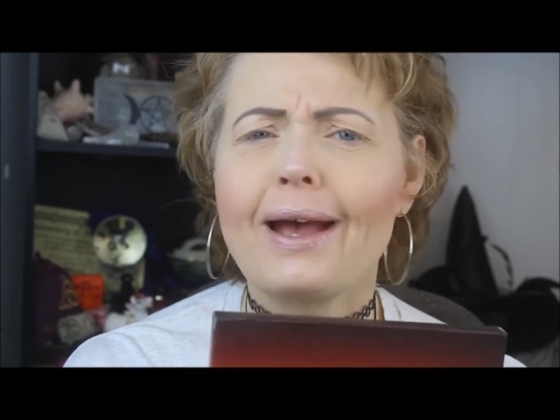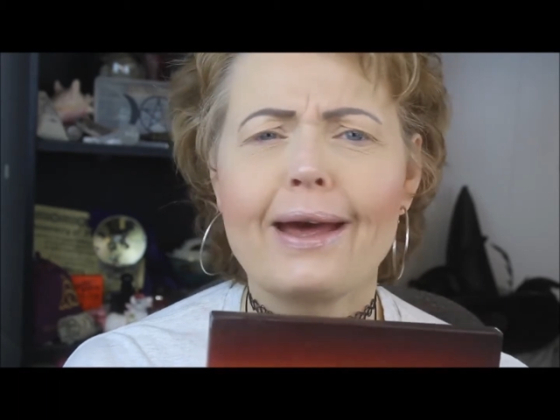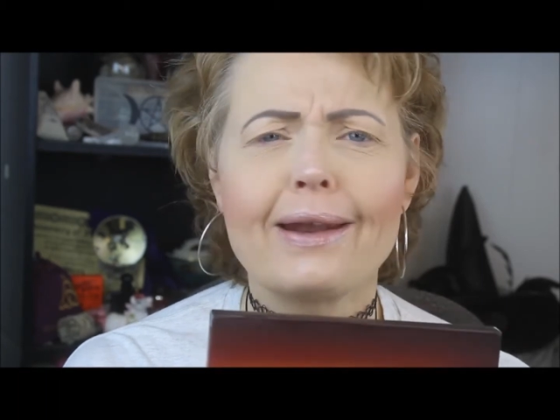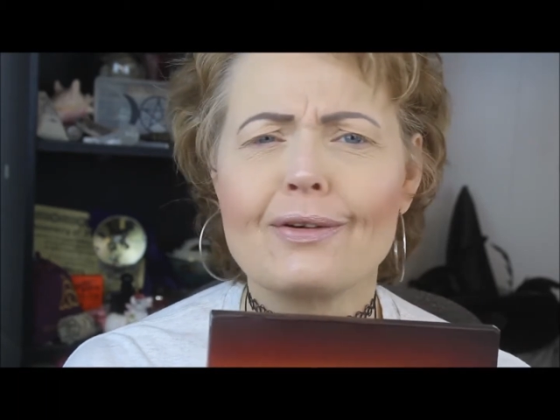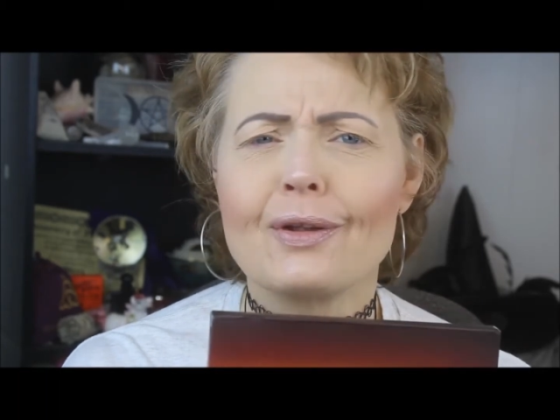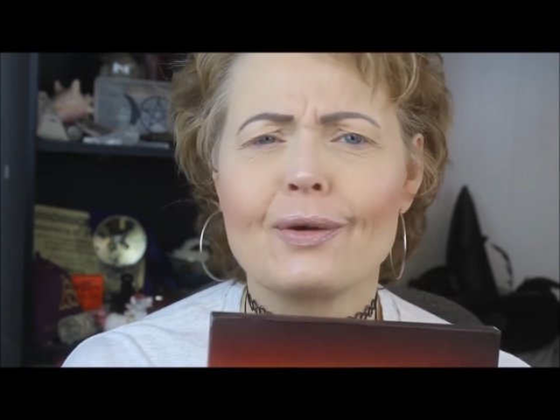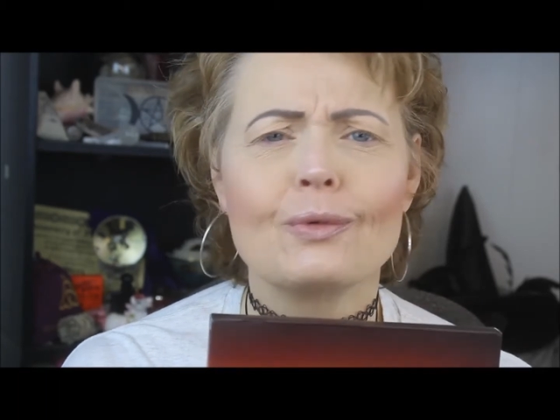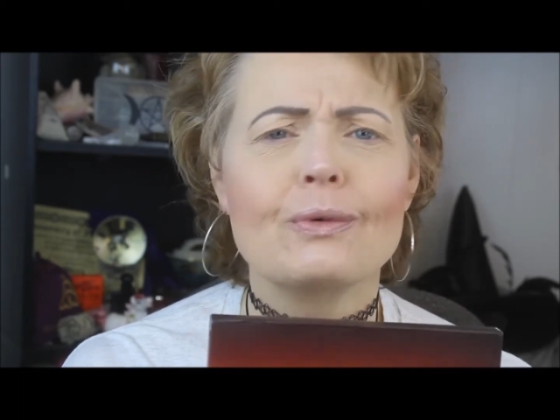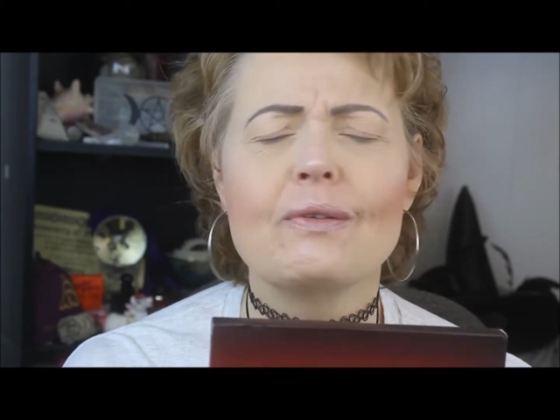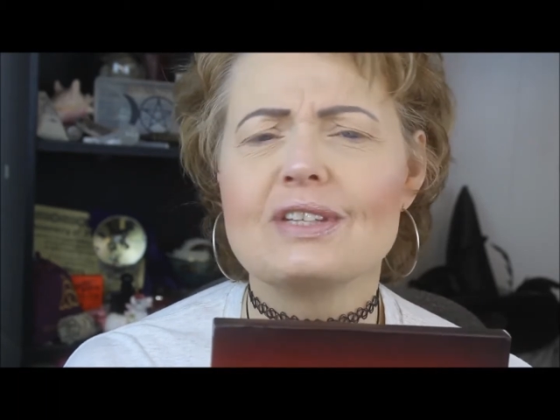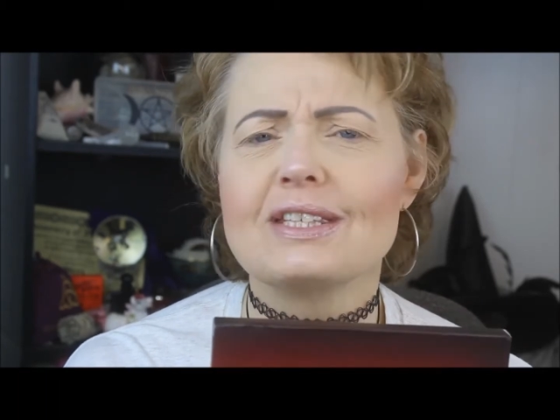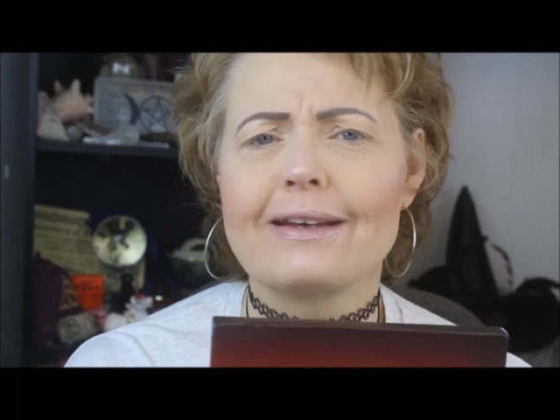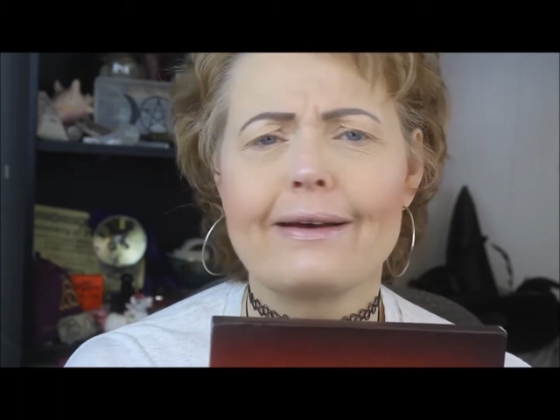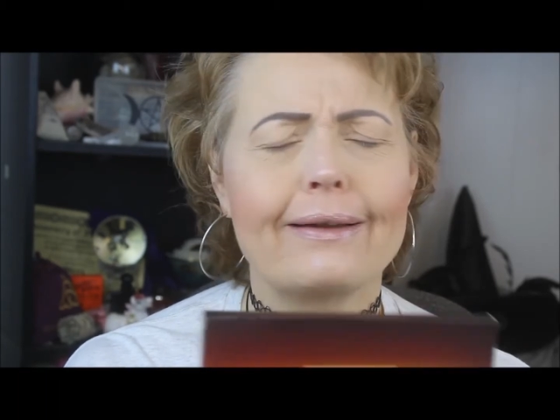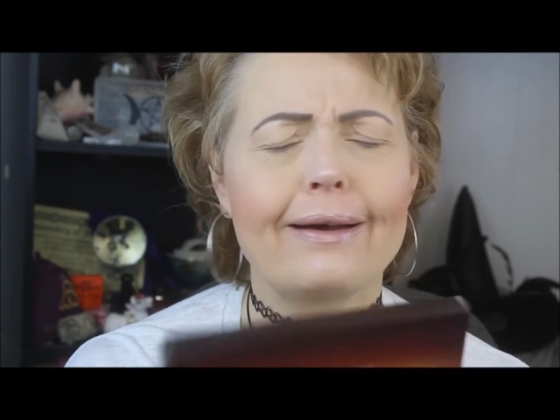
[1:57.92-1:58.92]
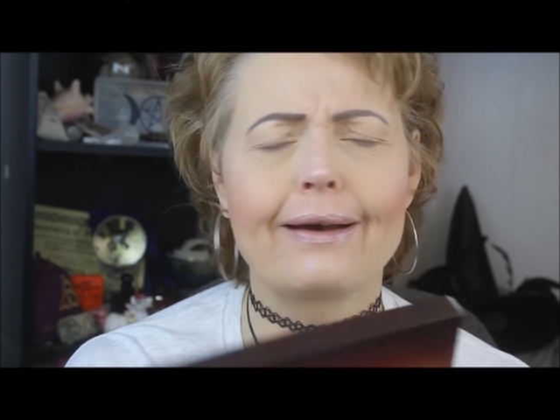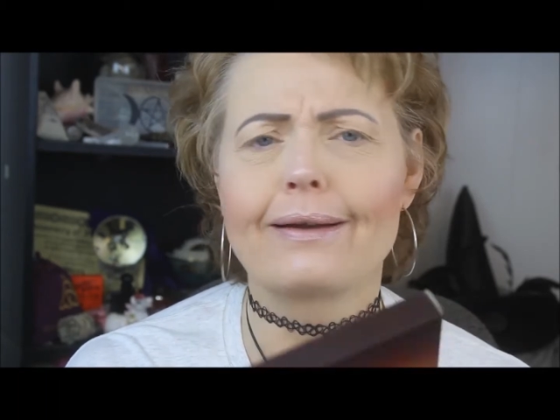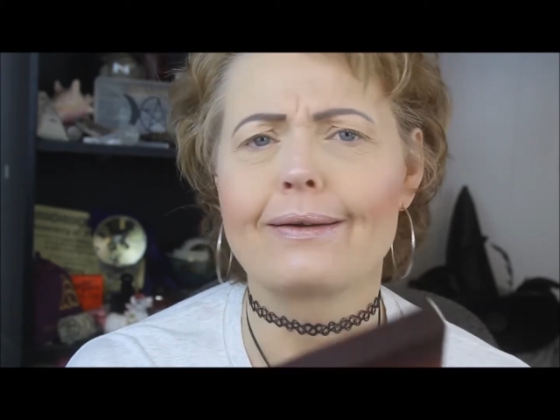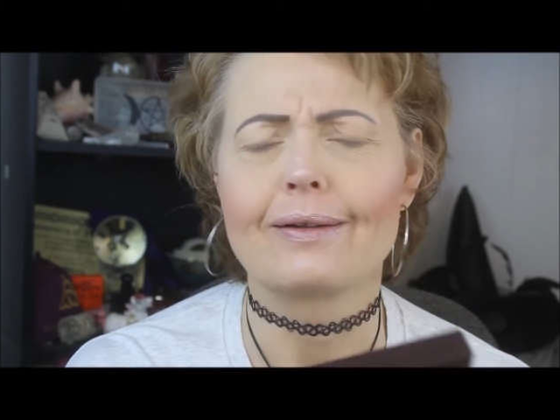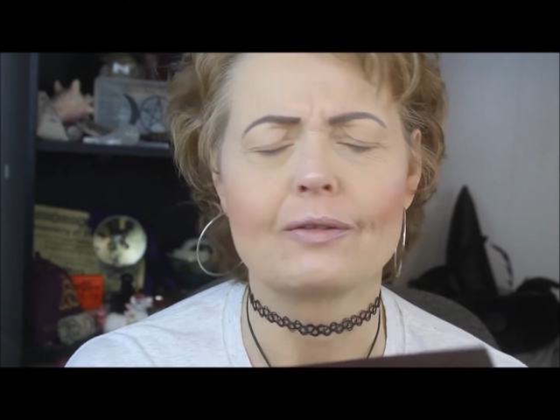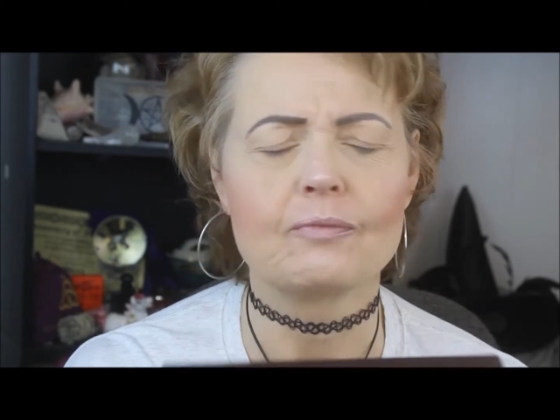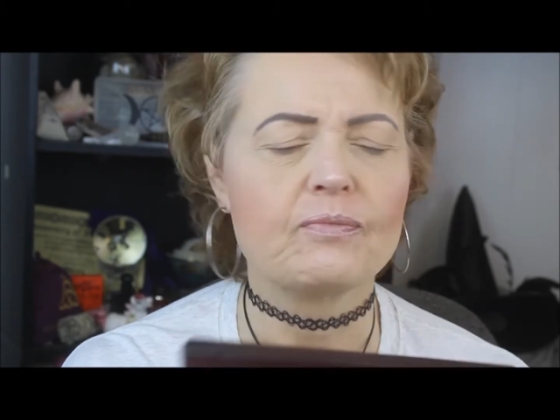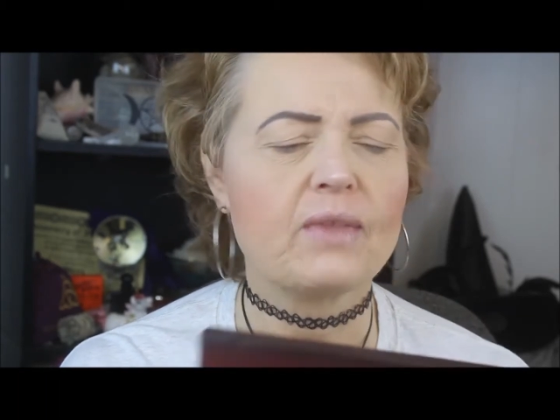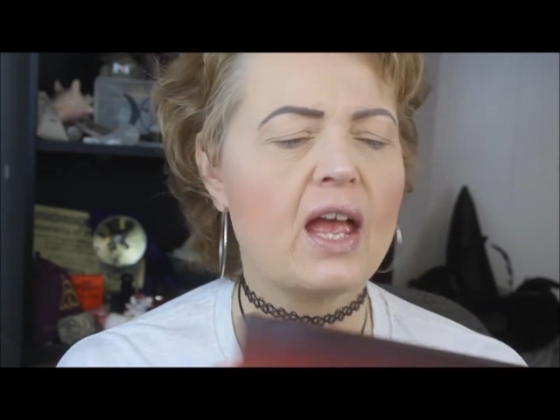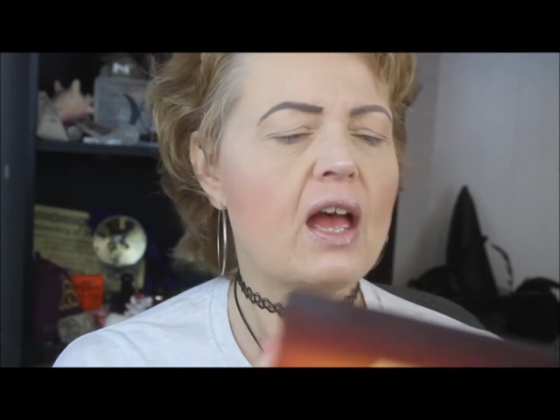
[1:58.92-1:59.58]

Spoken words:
I don't know. What was that? I don't know.